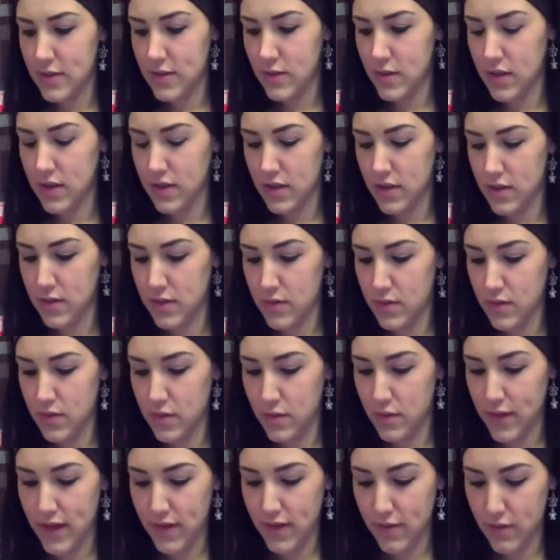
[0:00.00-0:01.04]
One, two,
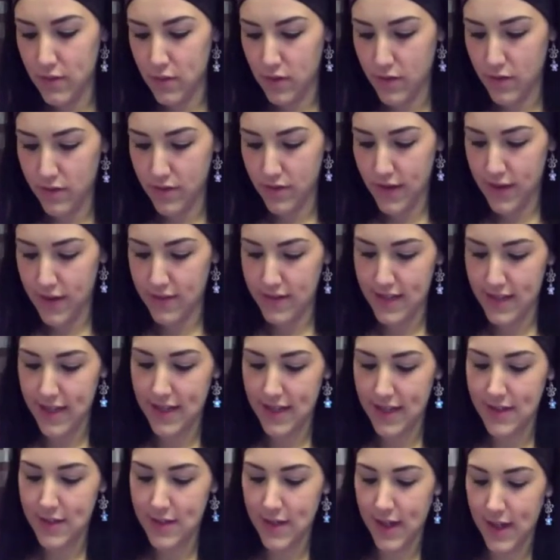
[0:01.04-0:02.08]
three, four, five,
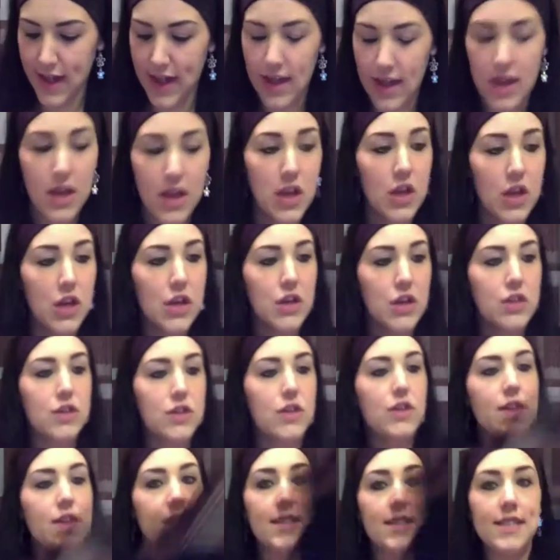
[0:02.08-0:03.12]
six. Okay.
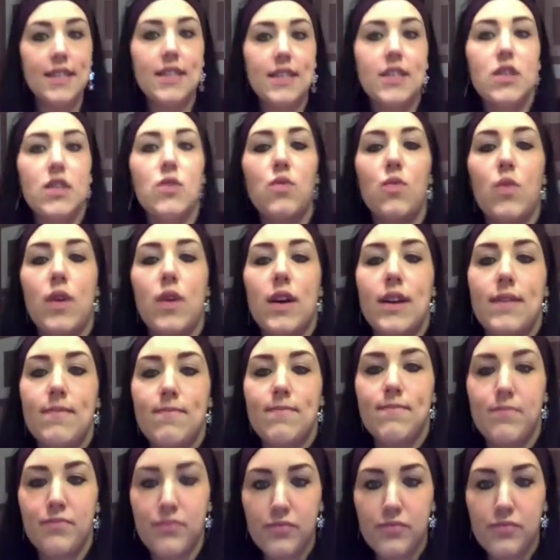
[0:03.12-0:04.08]
So this is the one.